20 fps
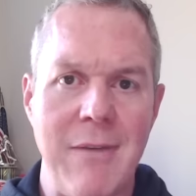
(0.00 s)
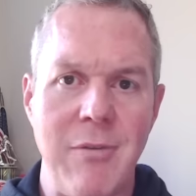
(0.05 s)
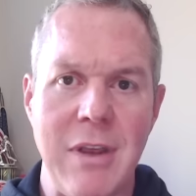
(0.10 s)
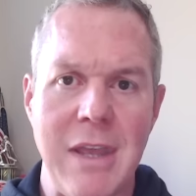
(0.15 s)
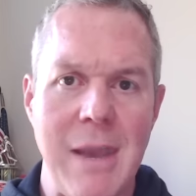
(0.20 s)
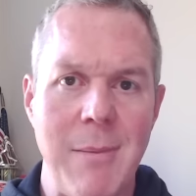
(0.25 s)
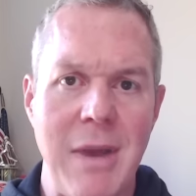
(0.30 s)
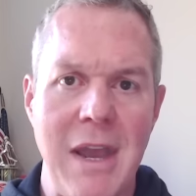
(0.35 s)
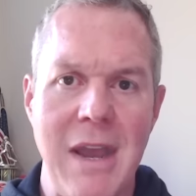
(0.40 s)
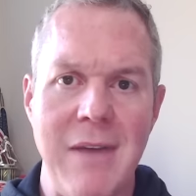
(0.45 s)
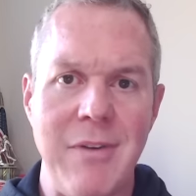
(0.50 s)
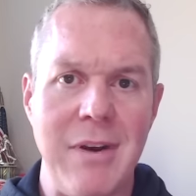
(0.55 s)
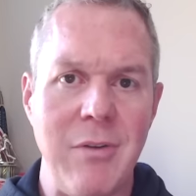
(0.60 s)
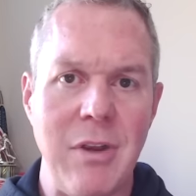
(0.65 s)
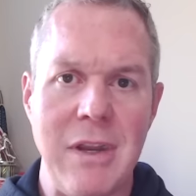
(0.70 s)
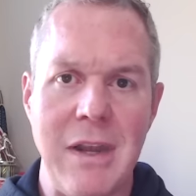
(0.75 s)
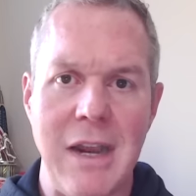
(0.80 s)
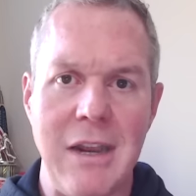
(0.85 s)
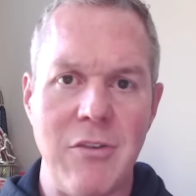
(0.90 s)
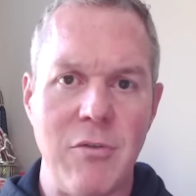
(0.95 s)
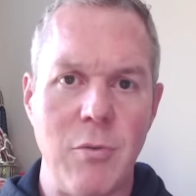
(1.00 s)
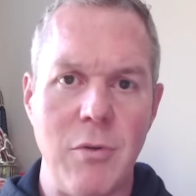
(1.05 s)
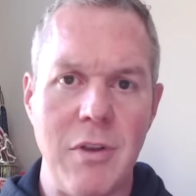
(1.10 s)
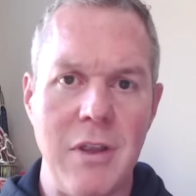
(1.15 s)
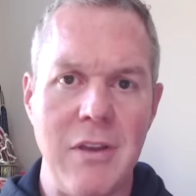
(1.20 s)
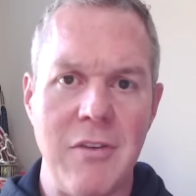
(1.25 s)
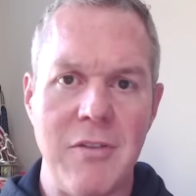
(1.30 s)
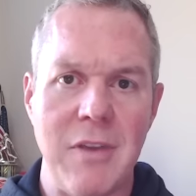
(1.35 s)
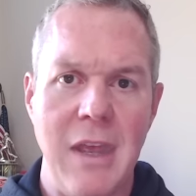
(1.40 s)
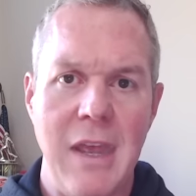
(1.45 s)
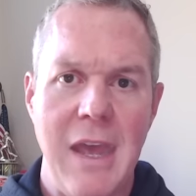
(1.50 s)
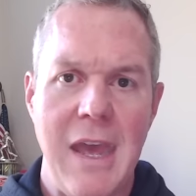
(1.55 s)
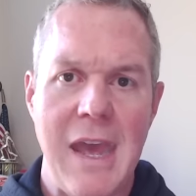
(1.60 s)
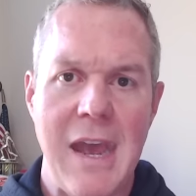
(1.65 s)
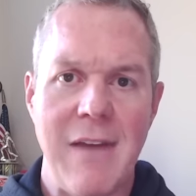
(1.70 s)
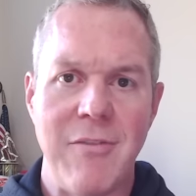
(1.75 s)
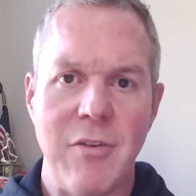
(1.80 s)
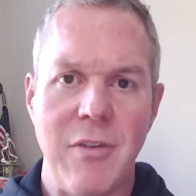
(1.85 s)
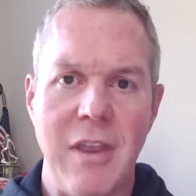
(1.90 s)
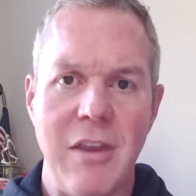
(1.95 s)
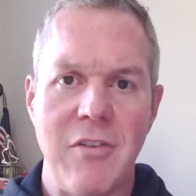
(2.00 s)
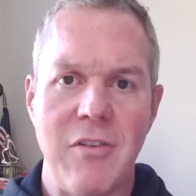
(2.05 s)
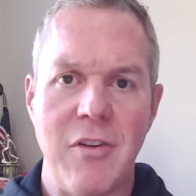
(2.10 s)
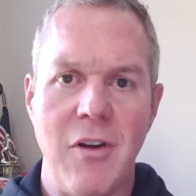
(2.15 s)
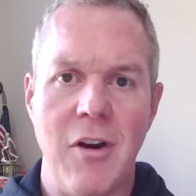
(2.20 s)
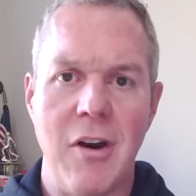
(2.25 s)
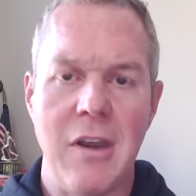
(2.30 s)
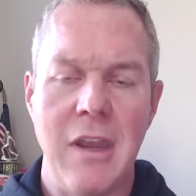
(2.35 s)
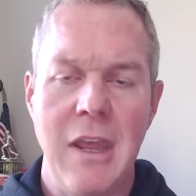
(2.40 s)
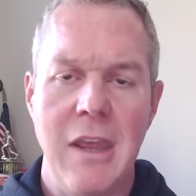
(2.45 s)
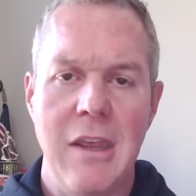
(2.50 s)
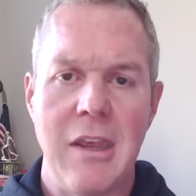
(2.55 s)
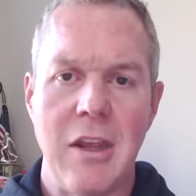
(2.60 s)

Every game I have every night is released after they start.